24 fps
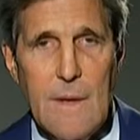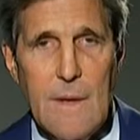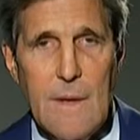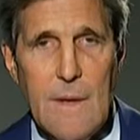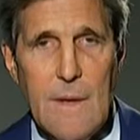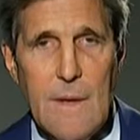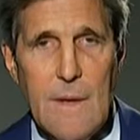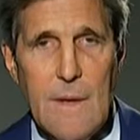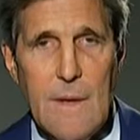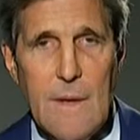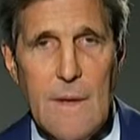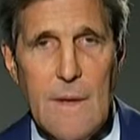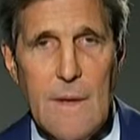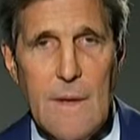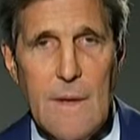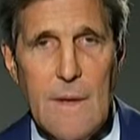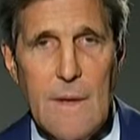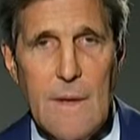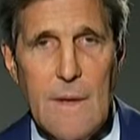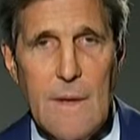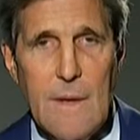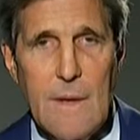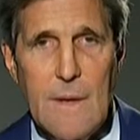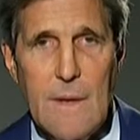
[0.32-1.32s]
uh, and,
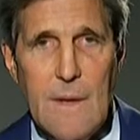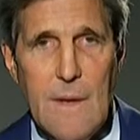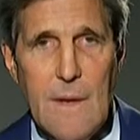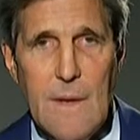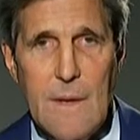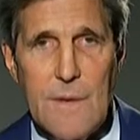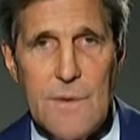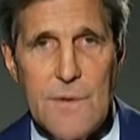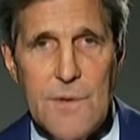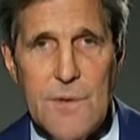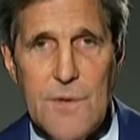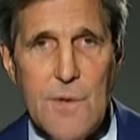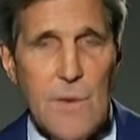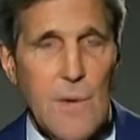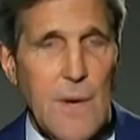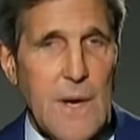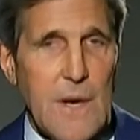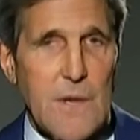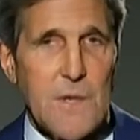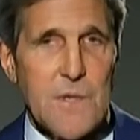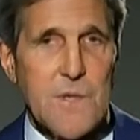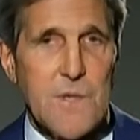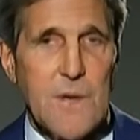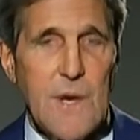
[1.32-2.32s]
and, and to do
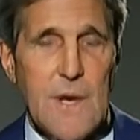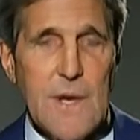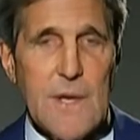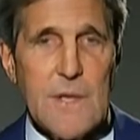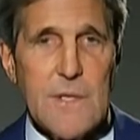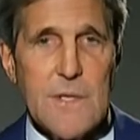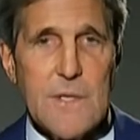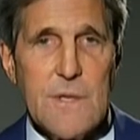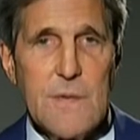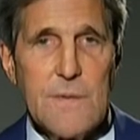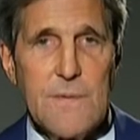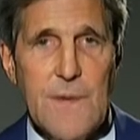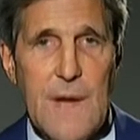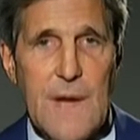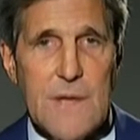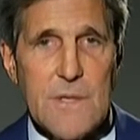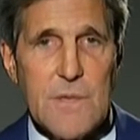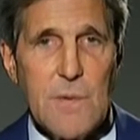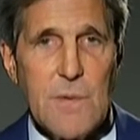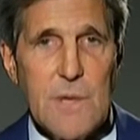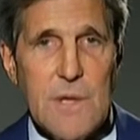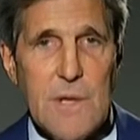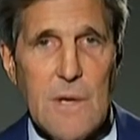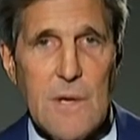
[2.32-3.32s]
airstrikes if
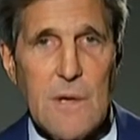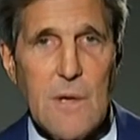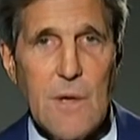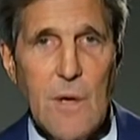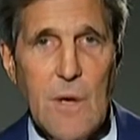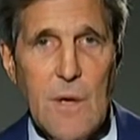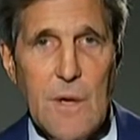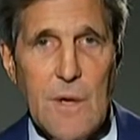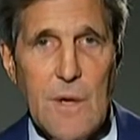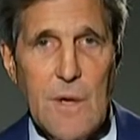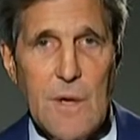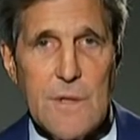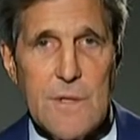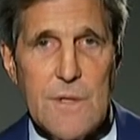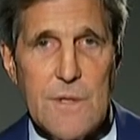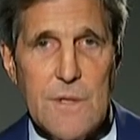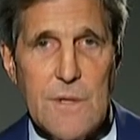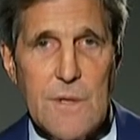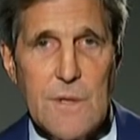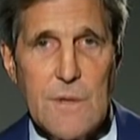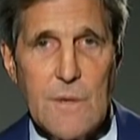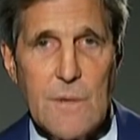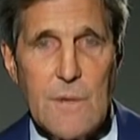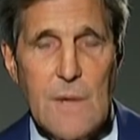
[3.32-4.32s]
that's what they're called on to
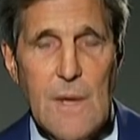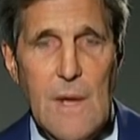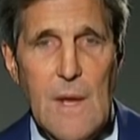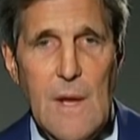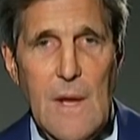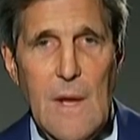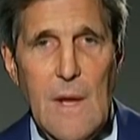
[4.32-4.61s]
do.